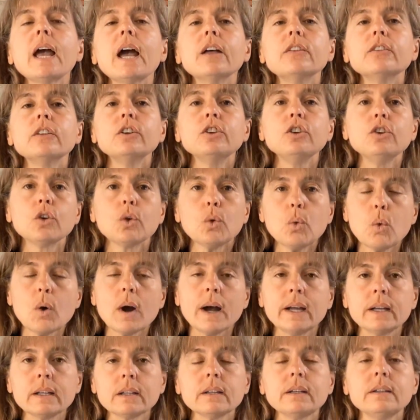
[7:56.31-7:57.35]
and then you
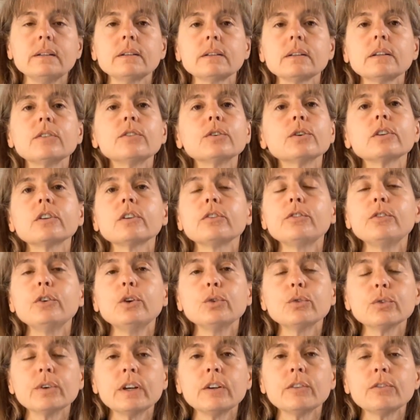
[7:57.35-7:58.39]
quietly delivered the
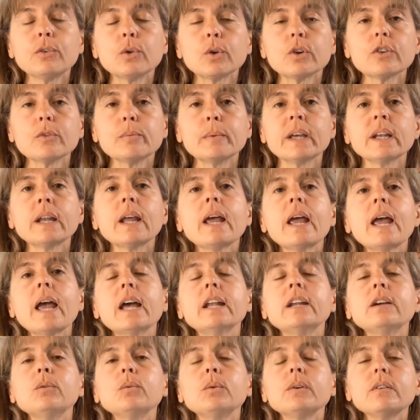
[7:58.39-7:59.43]
food reinforcement,
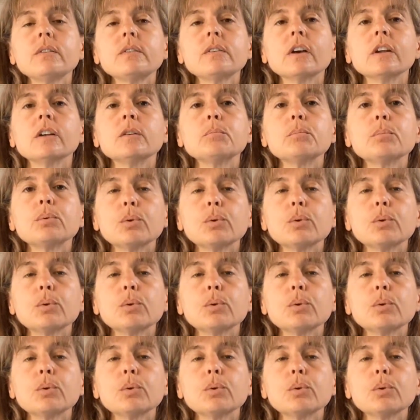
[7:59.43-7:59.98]
and it was done